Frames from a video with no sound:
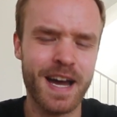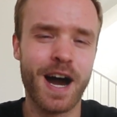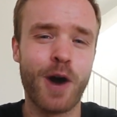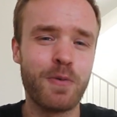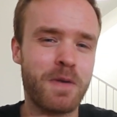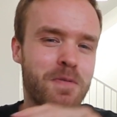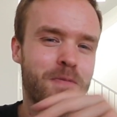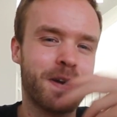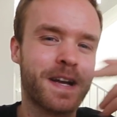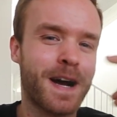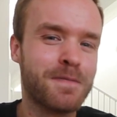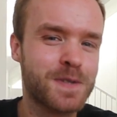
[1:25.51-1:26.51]
However, when
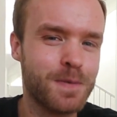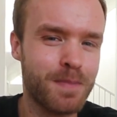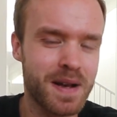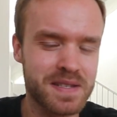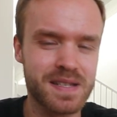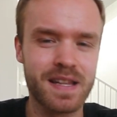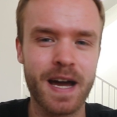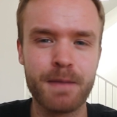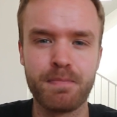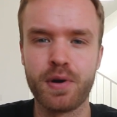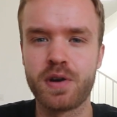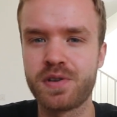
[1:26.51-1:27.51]
it comes to muscle
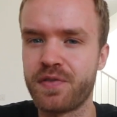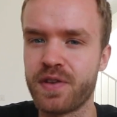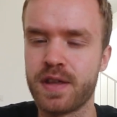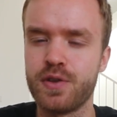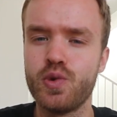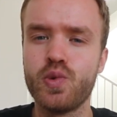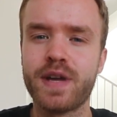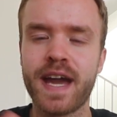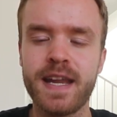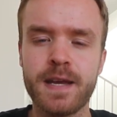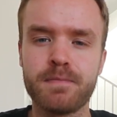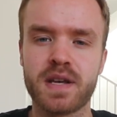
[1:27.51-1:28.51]
hypertrophy, you
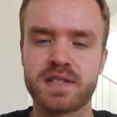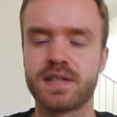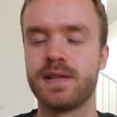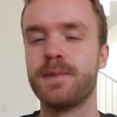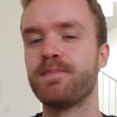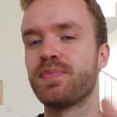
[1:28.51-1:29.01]
gaining muscle,